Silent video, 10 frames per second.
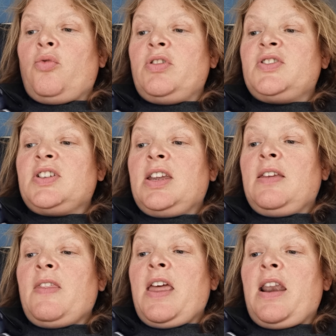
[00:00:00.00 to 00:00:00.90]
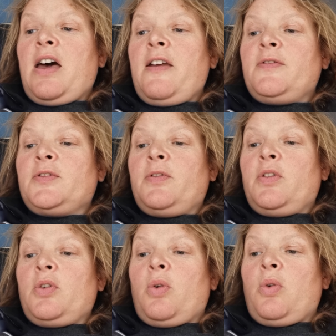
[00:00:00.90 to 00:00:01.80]
risking their lives
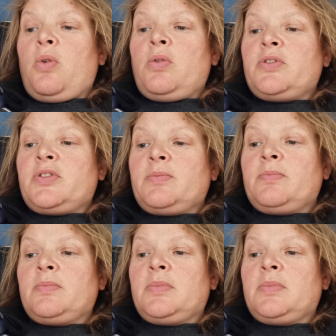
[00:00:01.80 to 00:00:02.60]
for the cause,